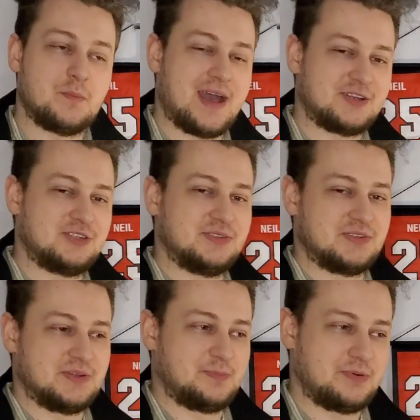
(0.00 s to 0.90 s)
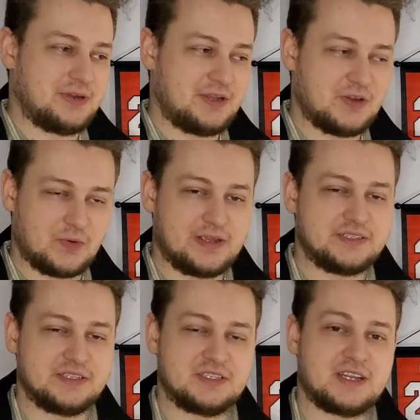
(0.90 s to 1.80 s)
matches a pretty
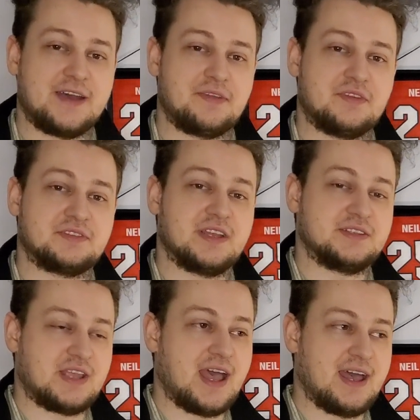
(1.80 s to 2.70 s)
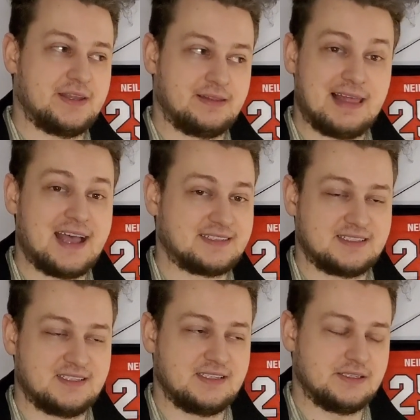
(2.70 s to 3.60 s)
crazy stat that the Sens had last
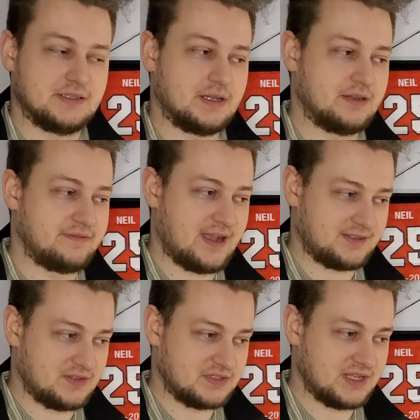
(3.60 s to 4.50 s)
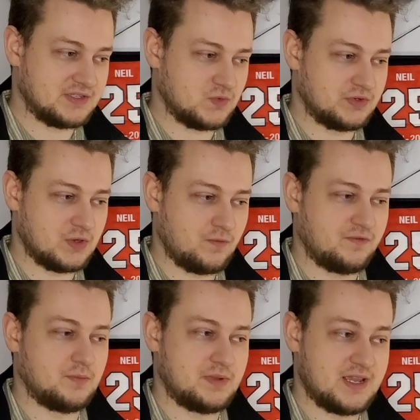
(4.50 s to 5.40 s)
season. In fact, the Sens were known
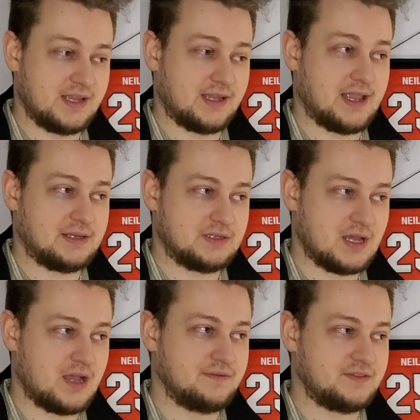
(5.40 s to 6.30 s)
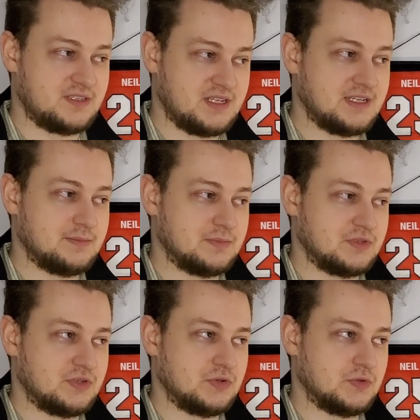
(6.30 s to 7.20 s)
for being a tough team
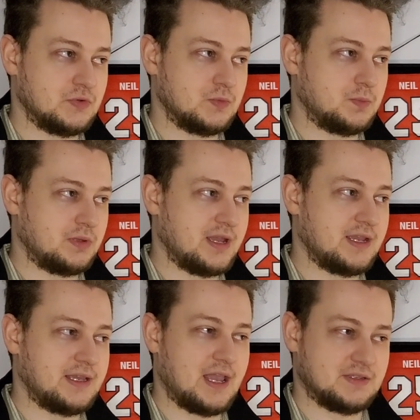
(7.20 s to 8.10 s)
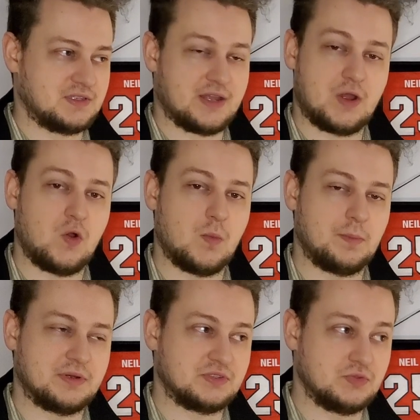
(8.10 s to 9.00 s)
to play against at home,
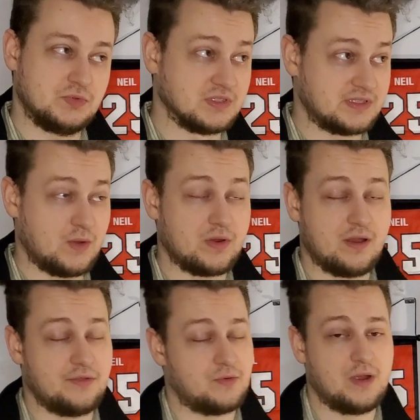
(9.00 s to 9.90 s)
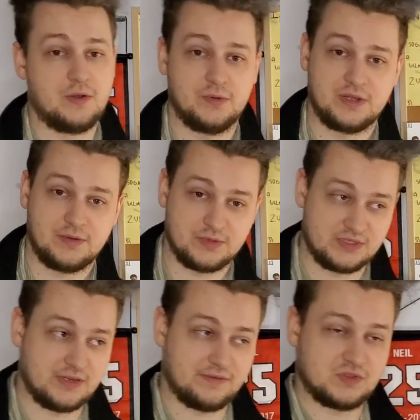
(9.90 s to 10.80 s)
but as soon as they went on the road, it was a
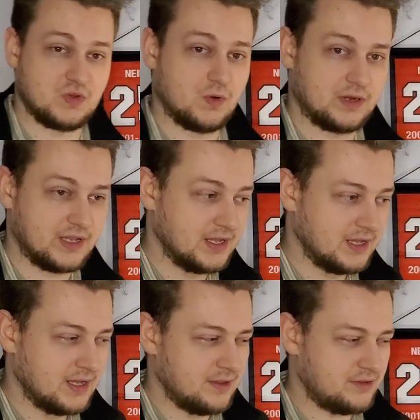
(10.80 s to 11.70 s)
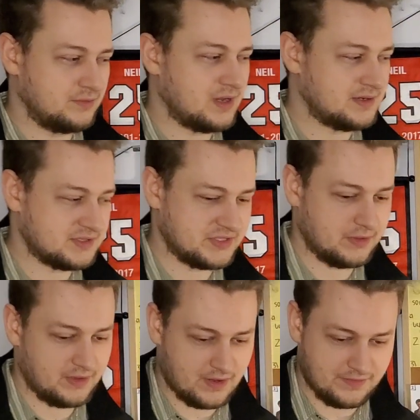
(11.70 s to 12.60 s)
different story. Though not
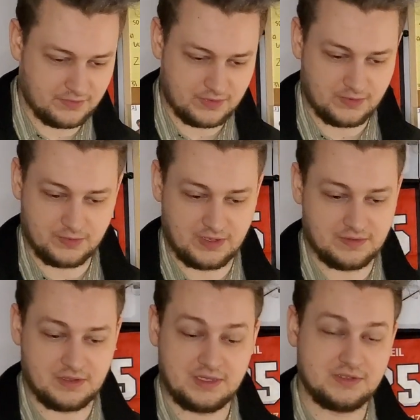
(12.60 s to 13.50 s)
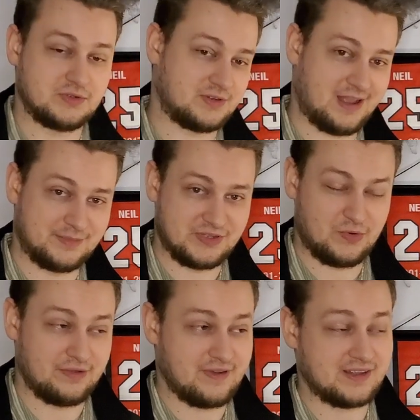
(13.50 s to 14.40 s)
necessarily on the road in the Eastern time zone.
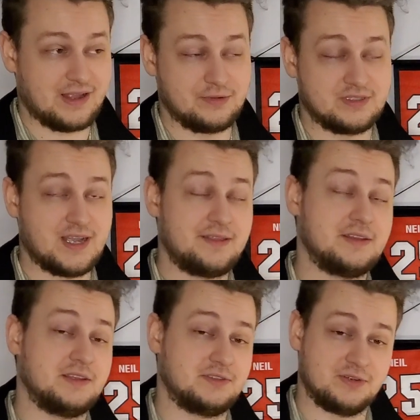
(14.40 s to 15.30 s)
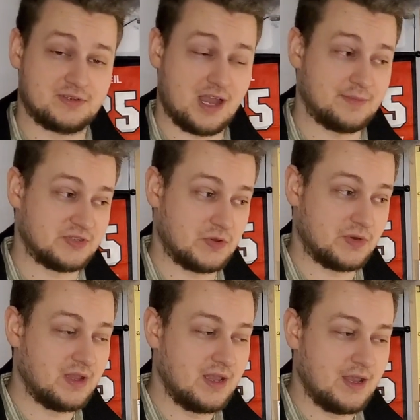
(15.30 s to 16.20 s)
In fact, outside the Eastern time zone,
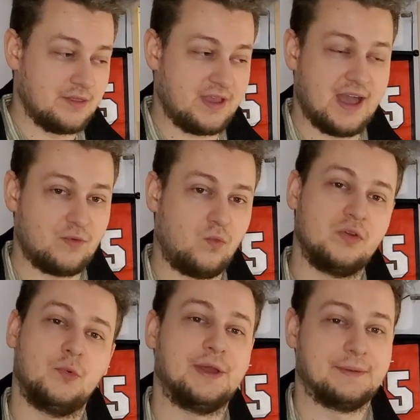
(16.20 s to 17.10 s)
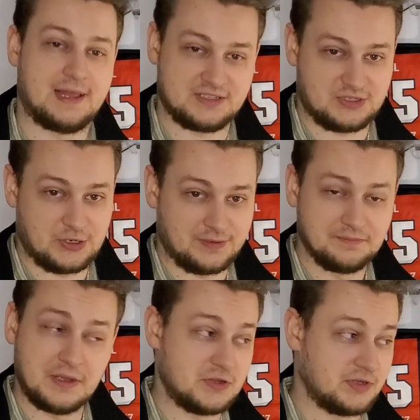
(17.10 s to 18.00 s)
they had 1 win last year.
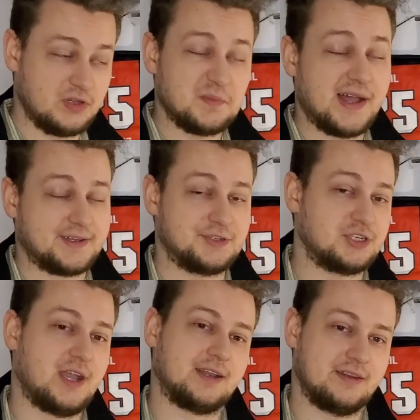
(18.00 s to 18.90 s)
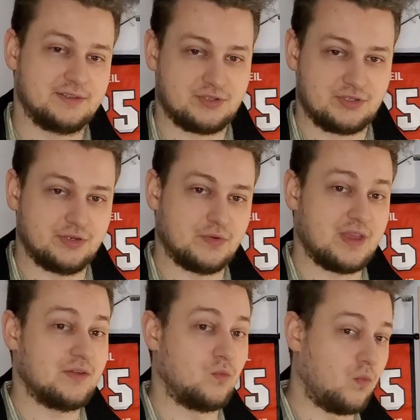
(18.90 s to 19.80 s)
And you can go back and check, that is true. They
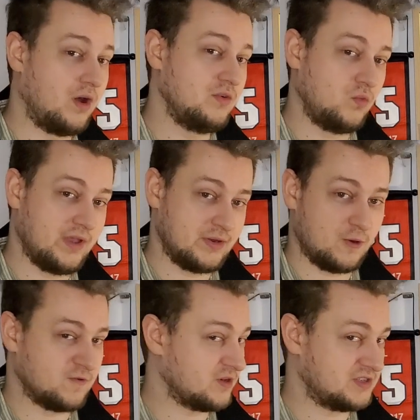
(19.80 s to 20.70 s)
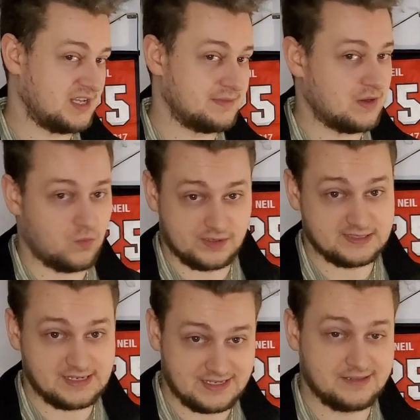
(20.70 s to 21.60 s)
had 1 win over a team that
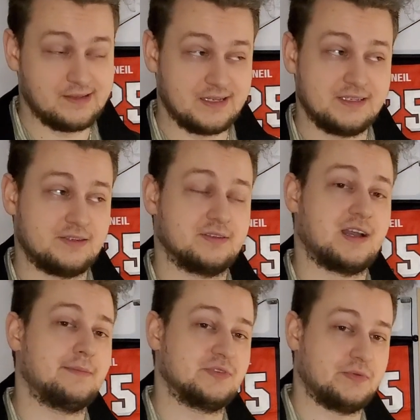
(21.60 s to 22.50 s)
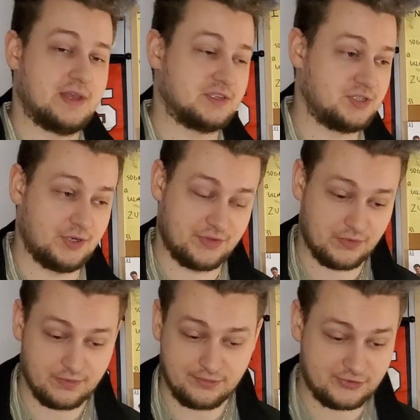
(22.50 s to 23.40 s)
wasn't in the Eastern time zone last year. Their
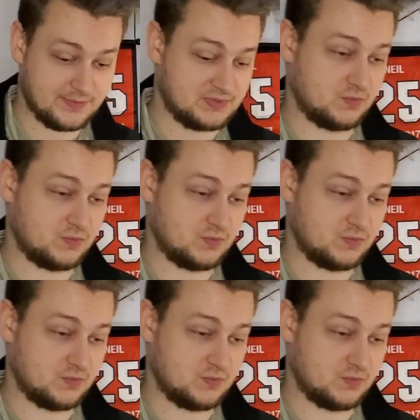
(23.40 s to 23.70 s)
road trips